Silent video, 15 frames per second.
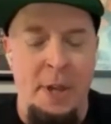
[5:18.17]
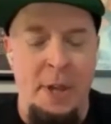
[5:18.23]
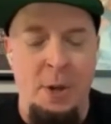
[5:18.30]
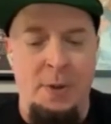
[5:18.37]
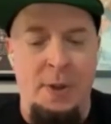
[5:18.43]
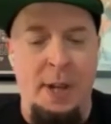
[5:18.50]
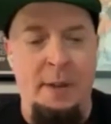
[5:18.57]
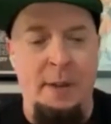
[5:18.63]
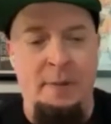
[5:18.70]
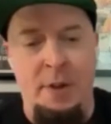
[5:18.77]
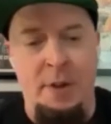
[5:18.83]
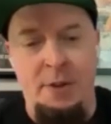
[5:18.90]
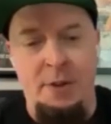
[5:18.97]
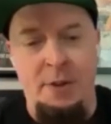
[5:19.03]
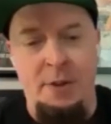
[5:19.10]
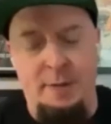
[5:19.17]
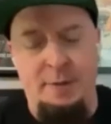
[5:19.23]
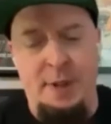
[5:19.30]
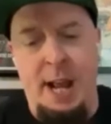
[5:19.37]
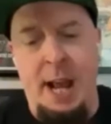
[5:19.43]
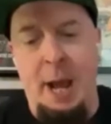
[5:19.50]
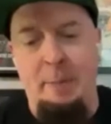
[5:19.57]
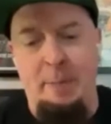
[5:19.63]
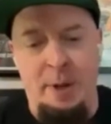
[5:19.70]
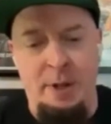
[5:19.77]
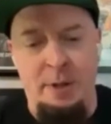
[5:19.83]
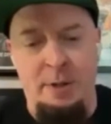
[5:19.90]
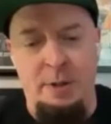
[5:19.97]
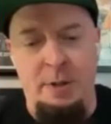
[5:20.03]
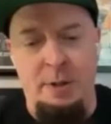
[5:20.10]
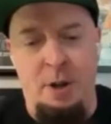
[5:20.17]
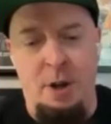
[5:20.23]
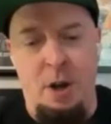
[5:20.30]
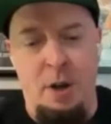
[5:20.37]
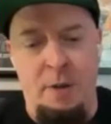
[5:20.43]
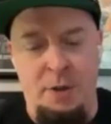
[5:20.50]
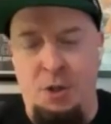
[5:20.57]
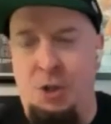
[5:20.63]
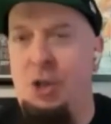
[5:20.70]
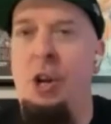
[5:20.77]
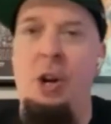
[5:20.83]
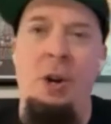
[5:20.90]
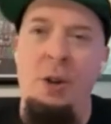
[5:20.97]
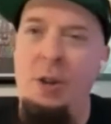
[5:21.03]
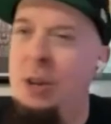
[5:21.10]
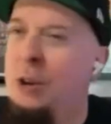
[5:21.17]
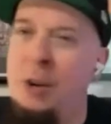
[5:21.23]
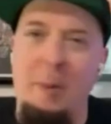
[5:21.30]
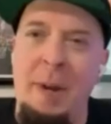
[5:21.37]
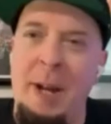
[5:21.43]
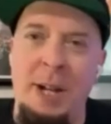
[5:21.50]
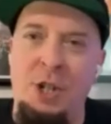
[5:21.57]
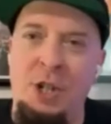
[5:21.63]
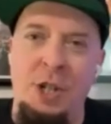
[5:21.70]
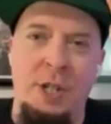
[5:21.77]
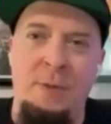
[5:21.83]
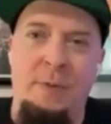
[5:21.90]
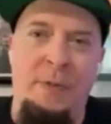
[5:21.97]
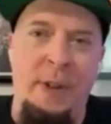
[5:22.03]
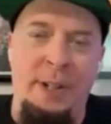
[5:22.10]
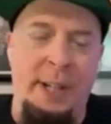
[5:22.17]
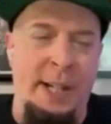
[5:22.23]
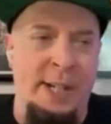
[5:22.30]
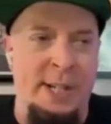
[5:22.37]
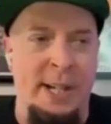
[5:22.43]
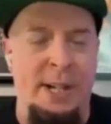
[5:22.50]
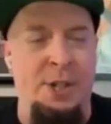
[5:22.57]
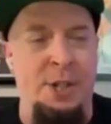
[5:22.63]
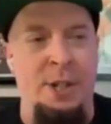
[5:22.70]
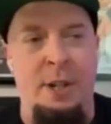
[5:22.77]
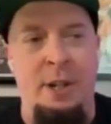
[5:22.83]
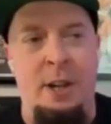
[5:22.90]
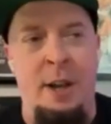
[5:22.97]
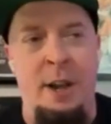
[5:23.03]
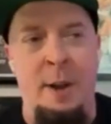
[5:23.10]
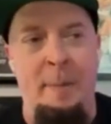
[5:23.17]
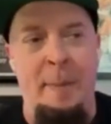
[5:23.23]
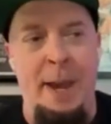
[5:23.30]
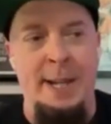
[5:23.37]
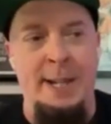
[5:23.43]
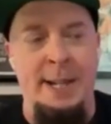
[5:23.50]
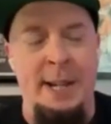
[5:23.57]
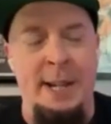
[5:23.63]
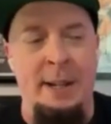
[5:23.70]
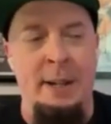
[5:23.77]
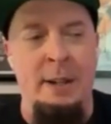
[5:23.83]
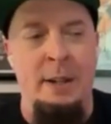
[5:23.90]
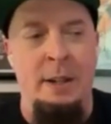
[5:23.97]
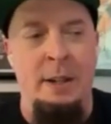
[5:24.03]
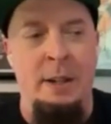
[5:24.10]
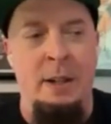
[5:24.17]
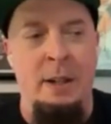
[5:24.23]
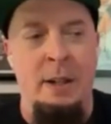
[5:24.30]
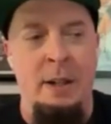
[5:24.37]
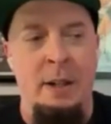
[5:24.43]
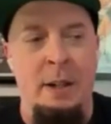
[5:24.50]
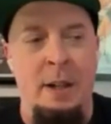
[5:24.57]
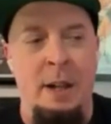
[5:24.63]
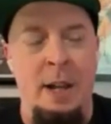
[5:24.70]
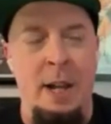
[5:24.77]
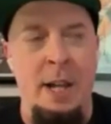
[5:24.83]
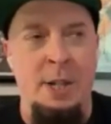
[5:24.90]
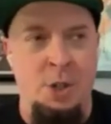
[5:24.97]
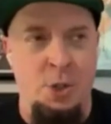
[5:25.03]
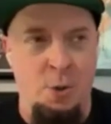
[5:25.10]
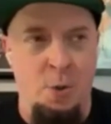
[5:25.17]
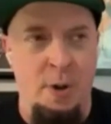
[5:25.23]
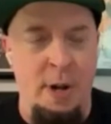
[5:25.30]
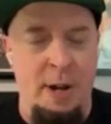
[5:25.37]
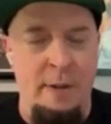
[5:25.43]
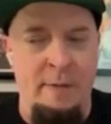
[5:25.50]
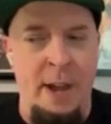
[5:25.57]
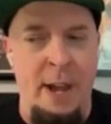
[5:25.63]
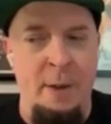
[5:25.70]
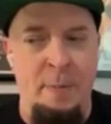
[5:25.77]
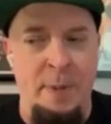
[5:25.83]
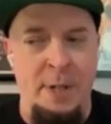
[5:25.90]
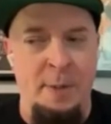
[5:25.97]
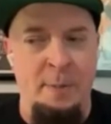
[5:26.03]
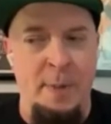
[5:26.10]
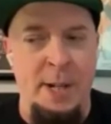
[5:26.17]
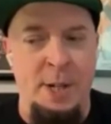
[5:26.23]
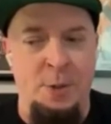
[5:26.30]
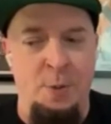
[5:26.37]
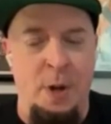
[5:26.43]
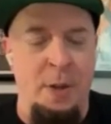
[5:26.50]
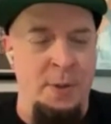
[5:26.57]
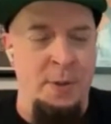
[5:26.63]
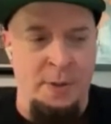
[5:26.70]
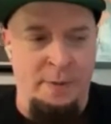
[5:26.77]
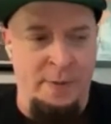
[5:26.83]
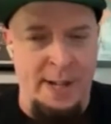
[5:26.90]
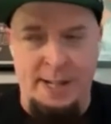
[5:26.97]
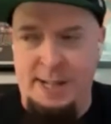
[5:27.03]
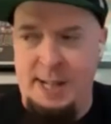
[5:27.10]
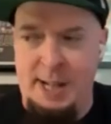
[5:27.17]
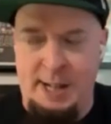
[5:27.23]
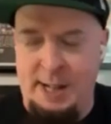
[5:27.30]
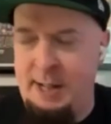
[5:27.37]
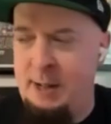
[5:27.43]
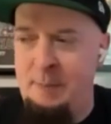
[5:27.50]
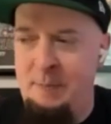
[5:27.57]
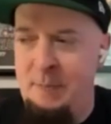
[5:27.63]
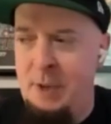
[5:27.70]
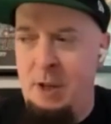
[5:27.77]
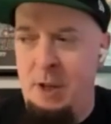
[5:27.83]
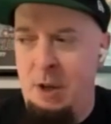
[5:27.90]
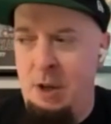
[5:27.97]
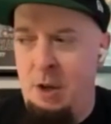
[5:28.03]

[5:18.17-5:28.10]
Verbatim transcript: But then you think of other stuff that happened on the show. You know what I mean? It just felt like such a an amazing historic event. But to me, it's one of those events that the